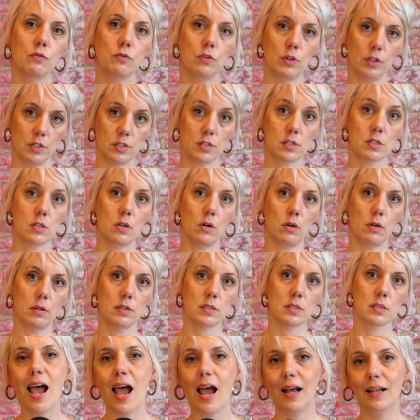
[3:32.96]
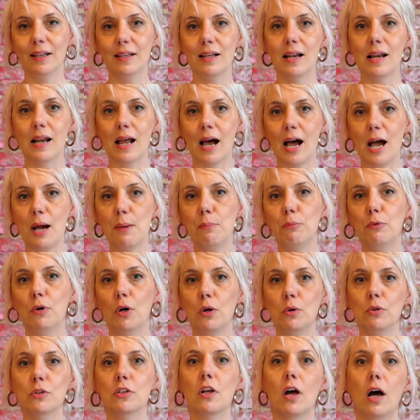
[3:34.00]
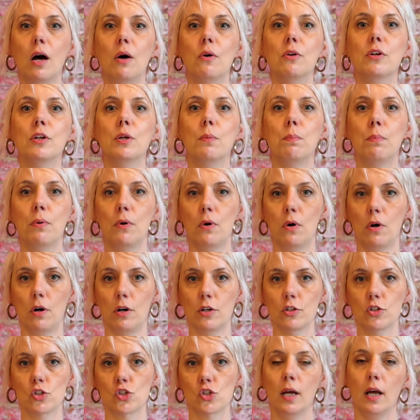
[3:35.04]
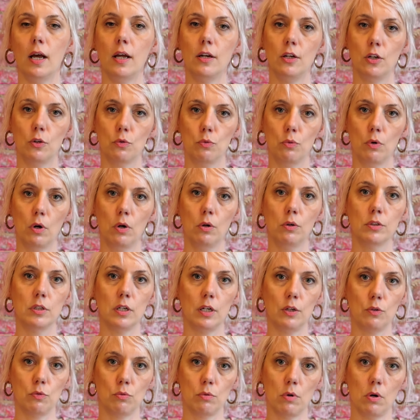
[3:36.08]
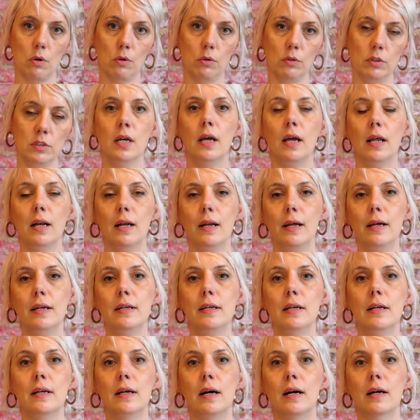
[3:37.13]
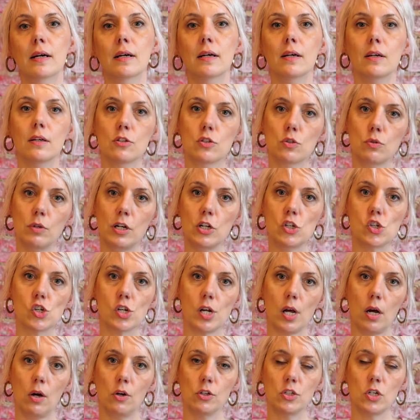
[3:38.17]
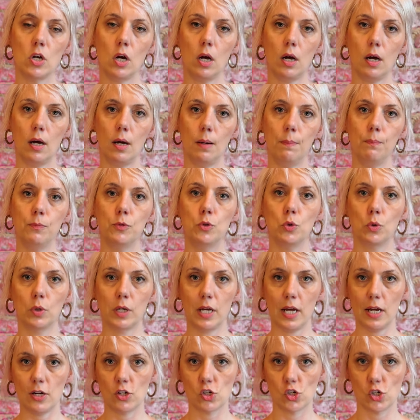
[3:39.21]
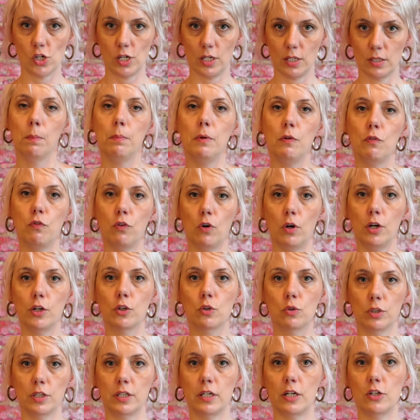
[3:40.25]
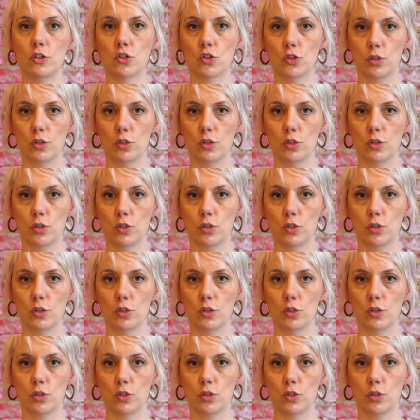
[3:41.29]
for the sauce, and the lime rolled down the porch, and it rolled, and Lady Nak stretched out her arm to catch it before it could touch the